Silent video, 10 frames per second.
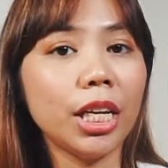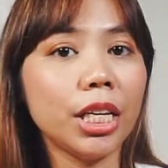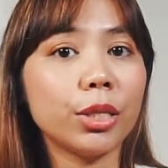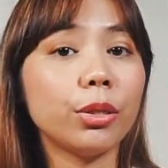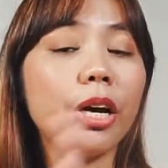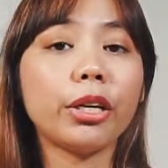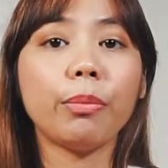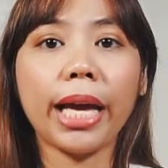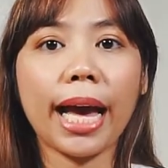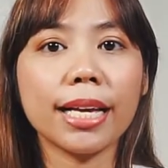So now you
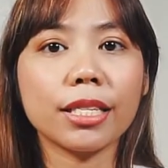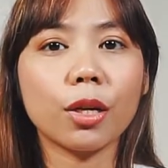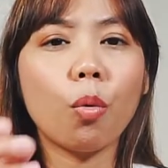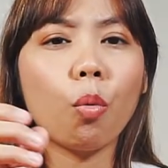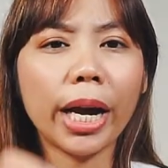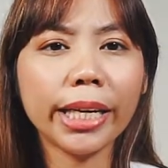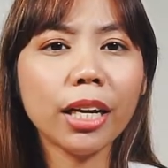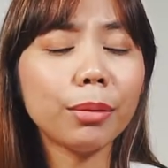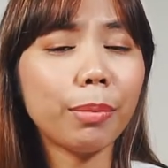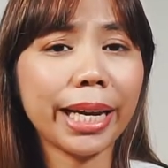may ask, why
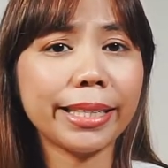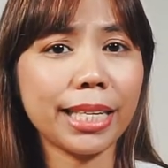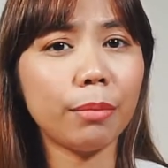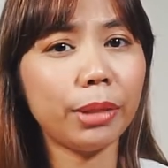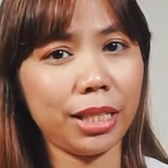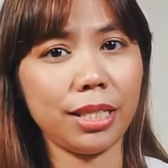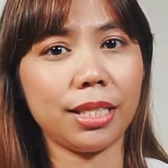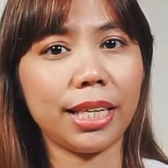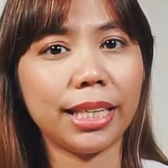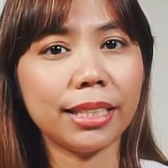not buy a tablet
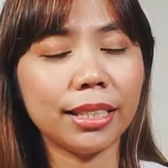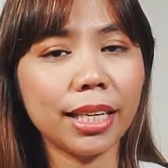instead?